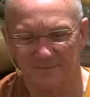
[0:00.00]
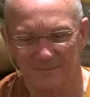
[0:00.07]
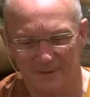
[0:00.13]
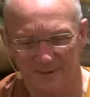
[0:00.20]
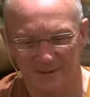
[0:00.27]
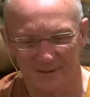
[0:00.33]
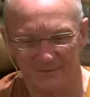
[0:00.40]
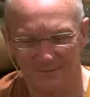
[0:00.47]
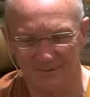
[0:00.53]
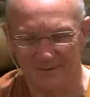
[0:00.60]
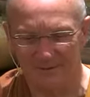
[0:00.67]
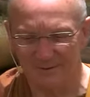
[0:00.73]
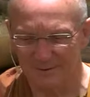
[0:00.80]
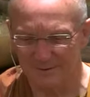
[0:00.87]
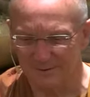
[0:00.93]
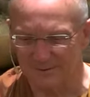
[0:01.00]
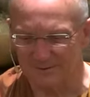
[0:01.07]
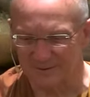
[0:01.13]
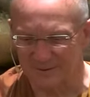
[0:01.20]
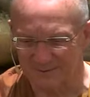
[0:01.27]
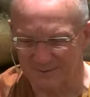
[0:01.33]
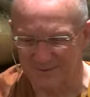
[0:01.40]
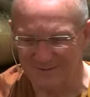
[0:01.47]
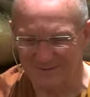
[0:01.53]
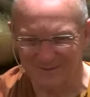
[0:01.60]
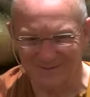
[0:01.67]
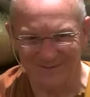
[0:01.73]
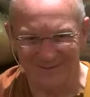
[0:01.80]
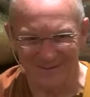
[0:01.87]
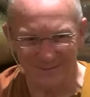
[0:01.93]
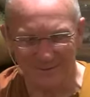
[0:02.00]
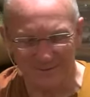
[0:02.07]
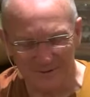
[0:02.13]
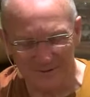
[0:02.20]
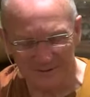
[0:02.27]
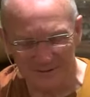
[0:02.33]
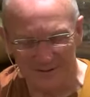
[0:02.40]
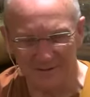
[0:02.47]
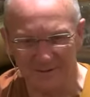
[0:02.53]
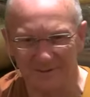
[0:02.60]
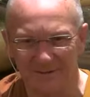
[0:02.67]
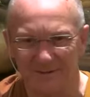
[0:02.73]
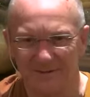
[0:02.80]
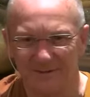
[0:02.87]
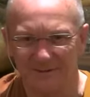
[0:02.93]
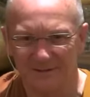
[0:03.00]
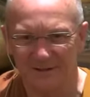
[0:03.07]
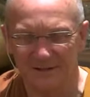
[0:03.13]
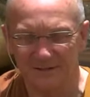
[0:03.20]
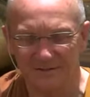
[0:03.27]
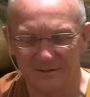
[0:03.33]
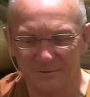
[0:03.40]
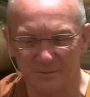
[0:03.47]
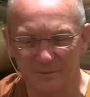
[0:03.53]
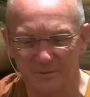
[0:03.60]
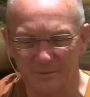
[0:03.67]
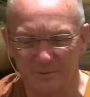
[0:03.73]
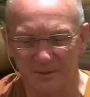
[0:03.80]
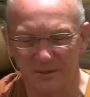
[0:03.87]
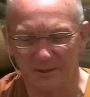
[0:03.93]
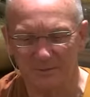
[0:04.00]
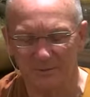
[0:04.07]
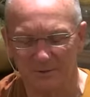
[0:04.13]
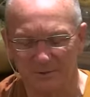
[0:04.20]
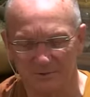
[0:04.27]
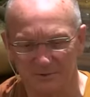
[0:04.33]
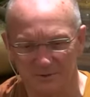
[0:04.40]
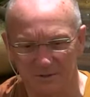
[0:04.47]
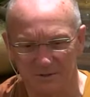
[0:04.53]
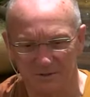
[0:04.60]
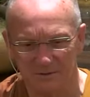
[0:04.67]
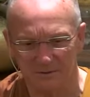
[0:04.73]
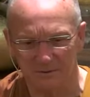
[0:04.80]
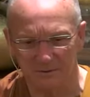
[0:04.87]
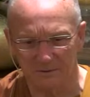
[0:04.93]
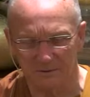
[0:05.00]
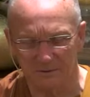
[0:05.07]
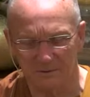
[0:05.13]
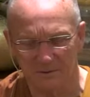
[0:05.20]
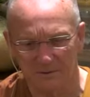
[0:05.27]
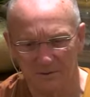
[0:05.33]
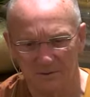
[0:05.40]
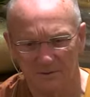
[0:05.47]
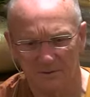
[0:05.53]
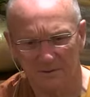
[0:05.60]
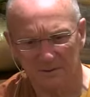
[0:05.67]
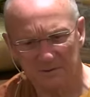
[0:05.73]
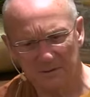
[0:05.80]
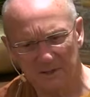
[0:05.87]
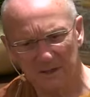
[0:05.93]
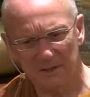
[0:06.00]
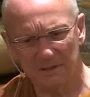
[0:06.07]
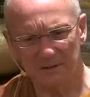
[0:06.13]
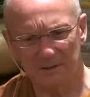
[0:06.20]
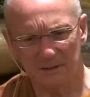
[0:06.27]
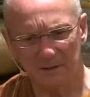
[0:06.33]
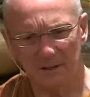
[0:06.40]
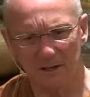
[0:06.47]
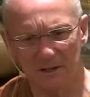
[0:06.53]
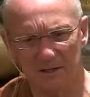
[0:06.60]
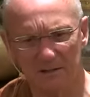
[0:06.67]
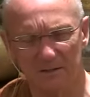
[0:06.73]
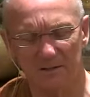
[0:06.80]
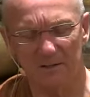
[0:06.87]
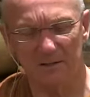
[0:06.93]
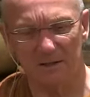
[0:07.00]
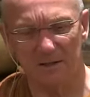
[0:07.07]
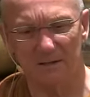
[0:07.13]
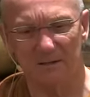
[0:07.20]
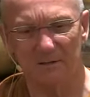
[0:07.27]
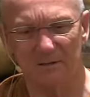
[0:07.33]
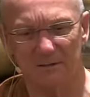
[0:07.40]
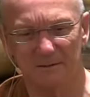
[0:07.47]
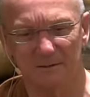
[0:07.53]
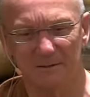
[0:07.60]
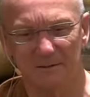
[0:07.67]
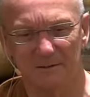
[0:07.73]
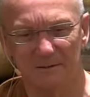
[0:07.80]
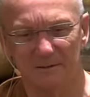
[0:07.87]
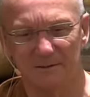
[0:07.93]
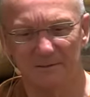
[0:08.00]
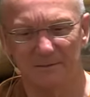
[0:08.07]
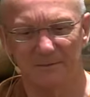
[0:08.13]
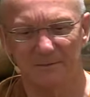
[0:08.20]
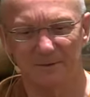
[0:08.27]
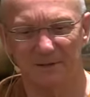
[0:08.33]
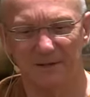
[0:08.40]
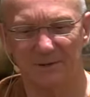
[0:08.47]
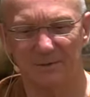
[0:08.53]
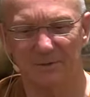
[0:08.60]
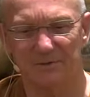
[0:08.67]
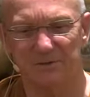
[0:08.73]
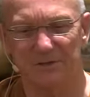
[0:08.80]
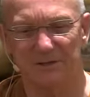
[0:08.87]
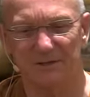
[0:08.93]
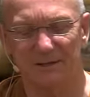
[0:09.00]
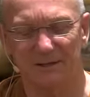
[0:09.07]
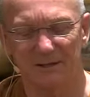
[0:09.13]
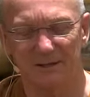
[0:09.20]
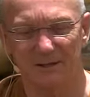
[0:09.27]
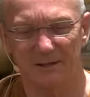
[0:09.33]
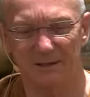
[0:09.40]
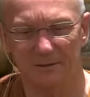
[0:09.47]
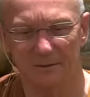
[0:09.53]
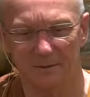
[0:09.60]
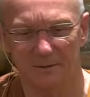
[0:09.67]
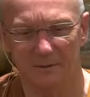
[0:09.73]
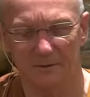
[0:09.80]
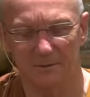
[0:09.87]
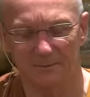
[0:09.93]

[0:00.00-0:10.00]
Everything goes. Everything needs to be relinquished, and to take a delight in that relinquishing, that letting go,